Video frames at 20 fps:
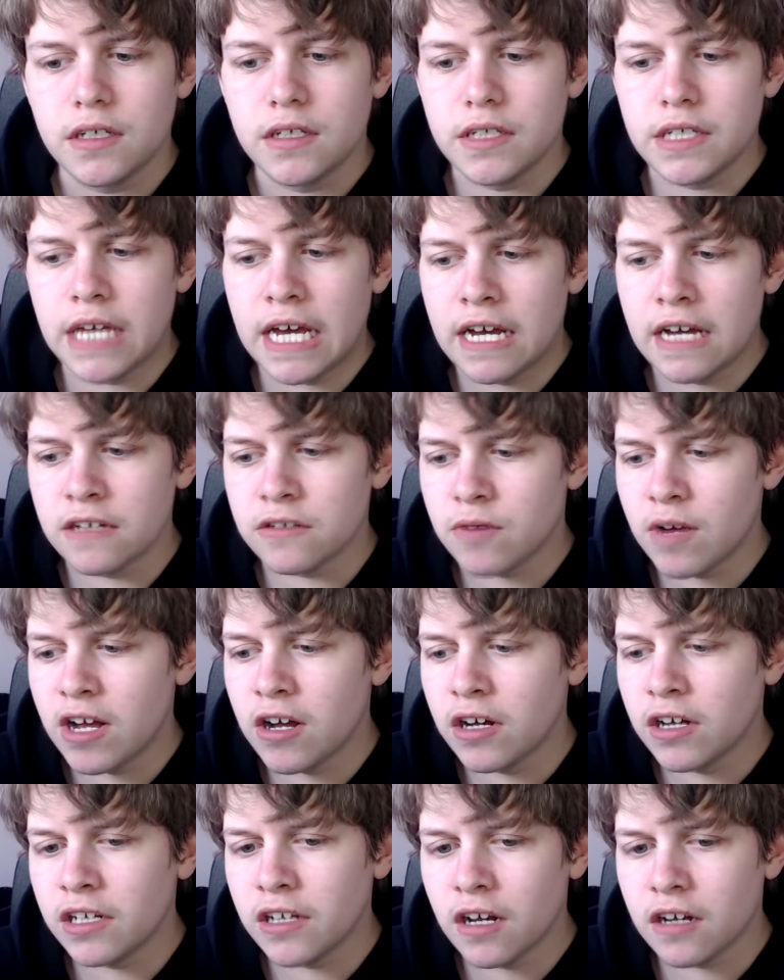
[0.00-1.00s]
Yeah, as
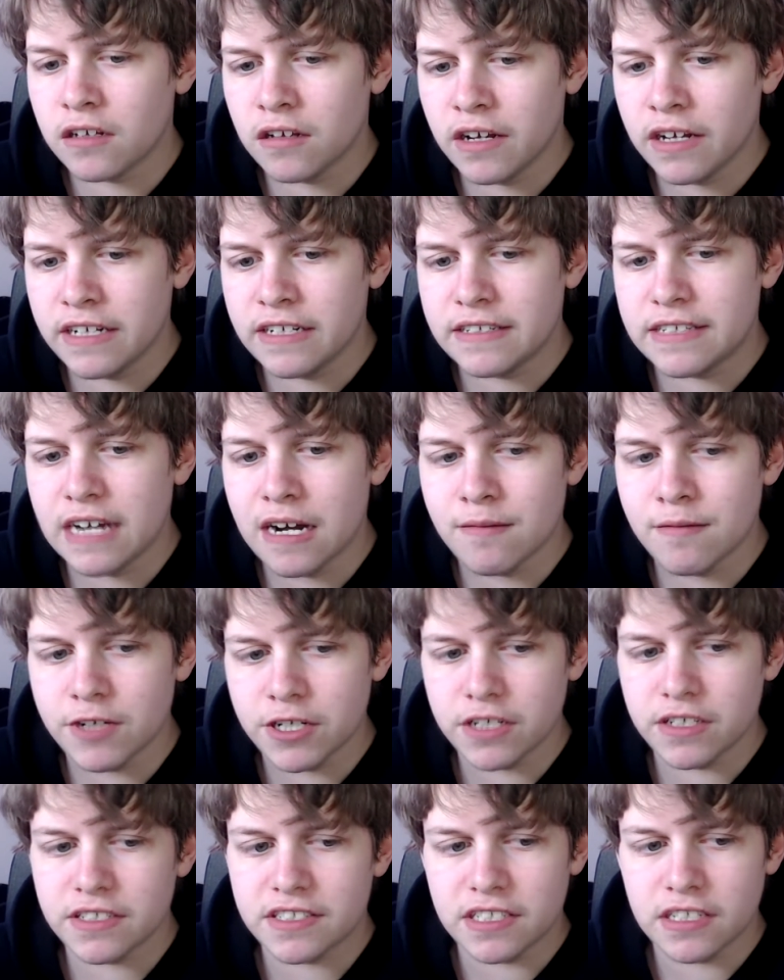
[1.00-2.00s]
well, I'd like tell
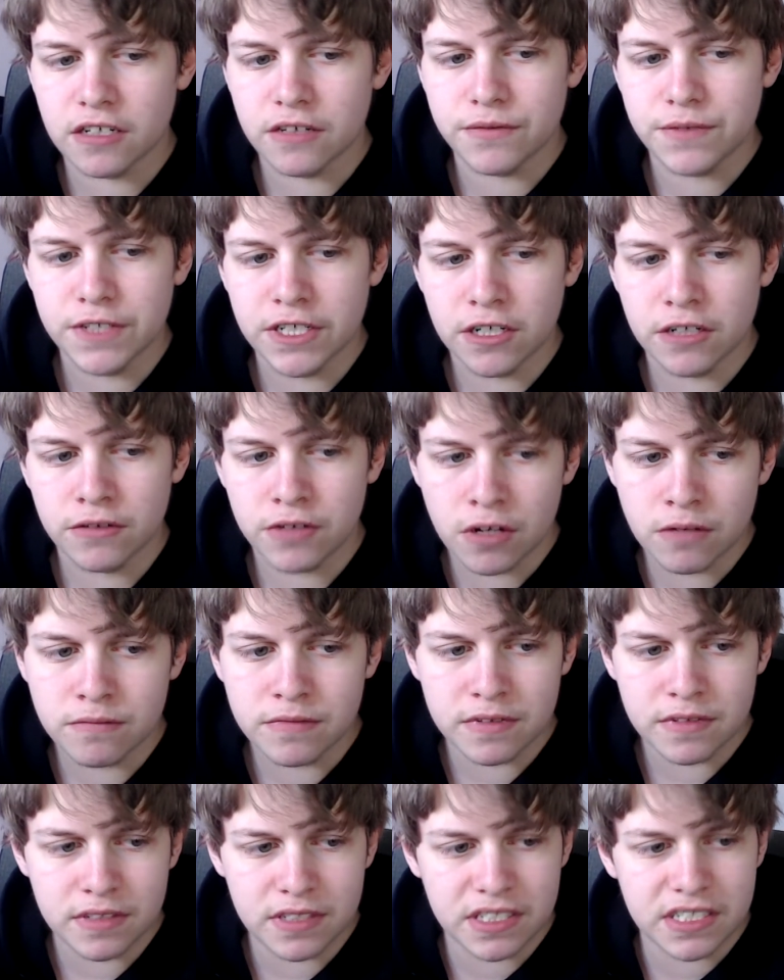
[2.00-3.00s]
my younger self, you know,
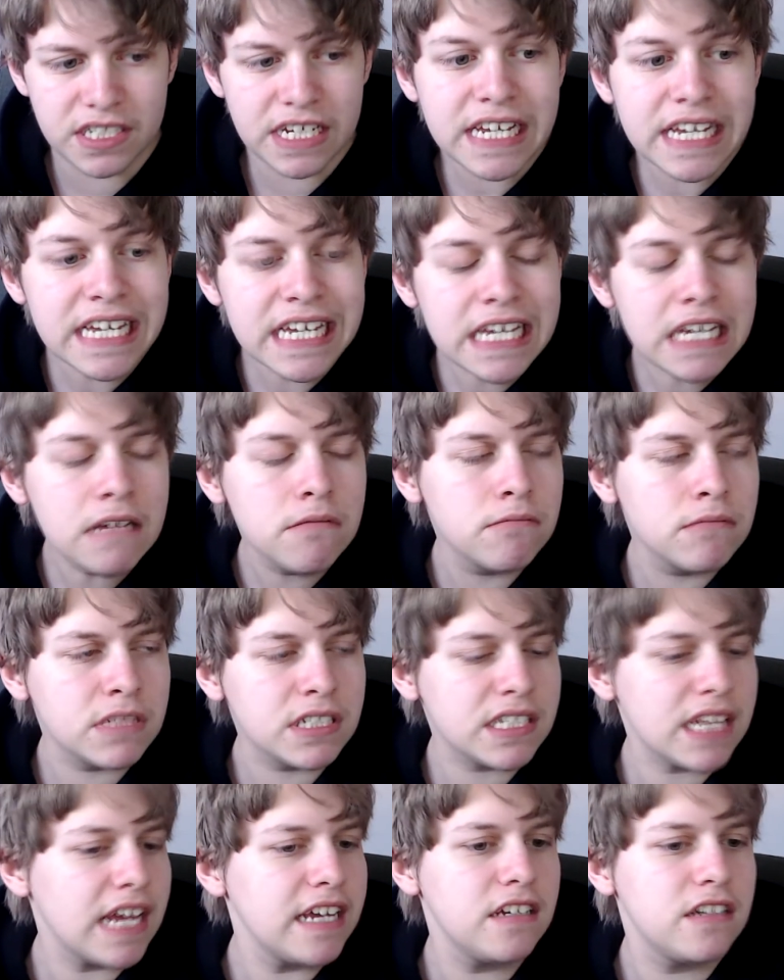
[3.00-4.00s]
don't see
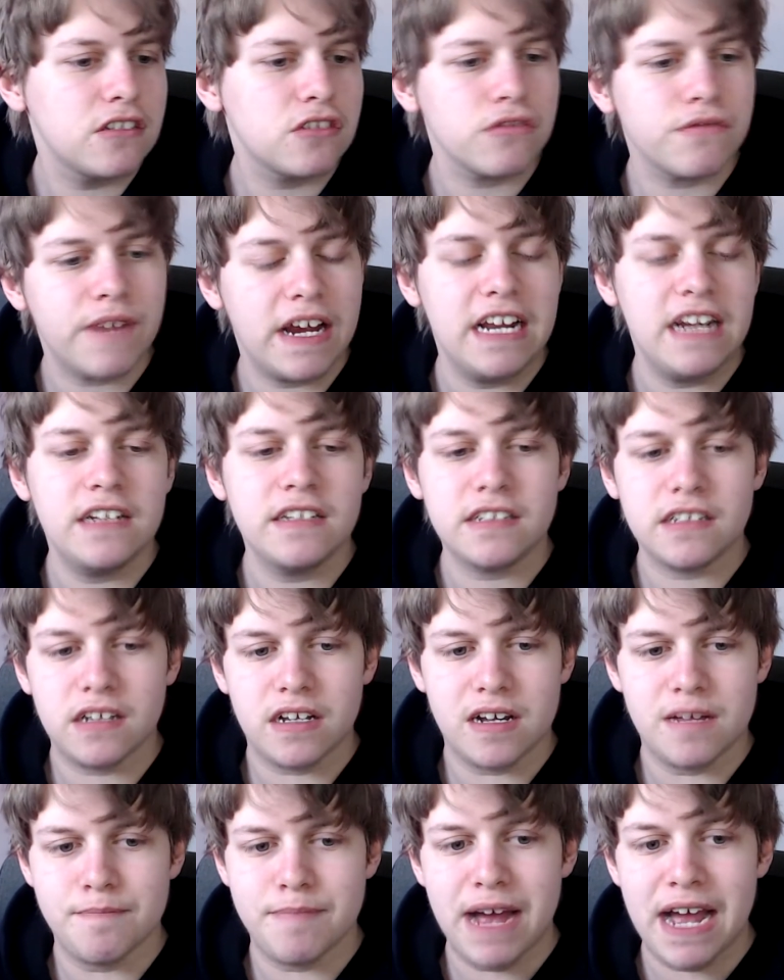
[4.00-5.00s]
mistakes or failures as
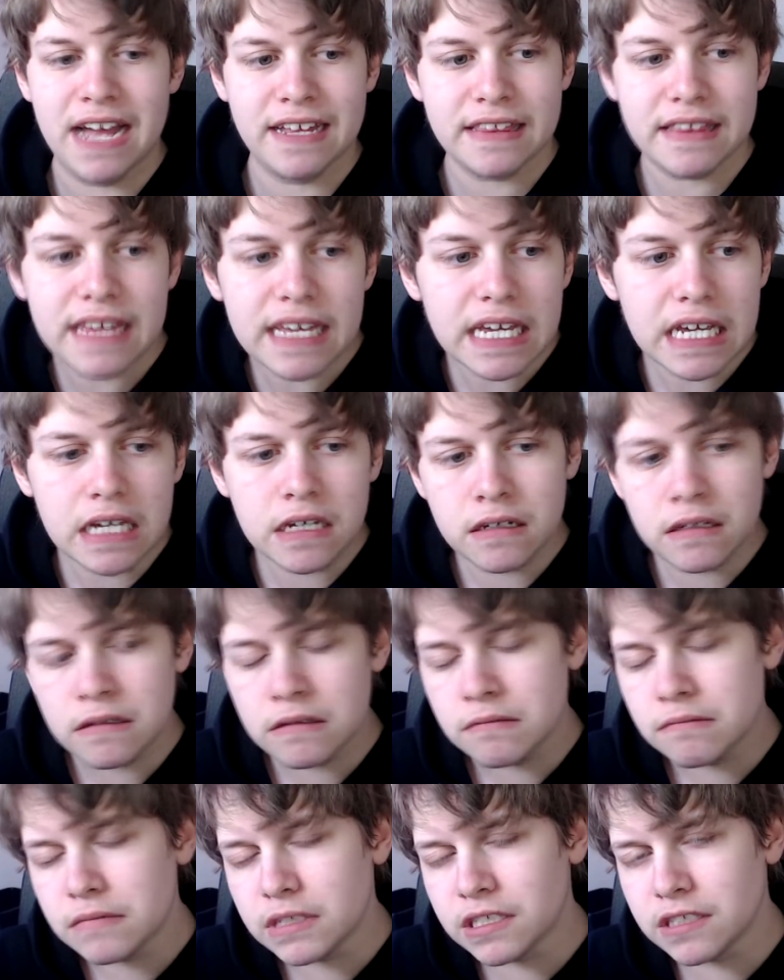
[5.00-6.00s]
like a bad thing,
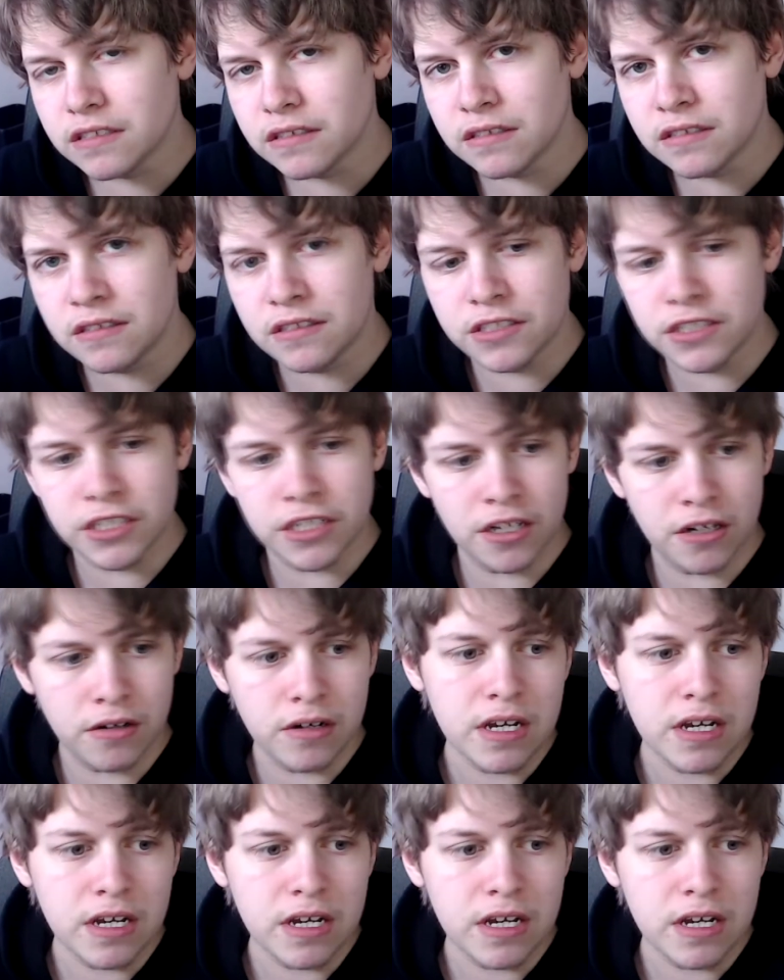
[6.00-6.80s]
because, you know,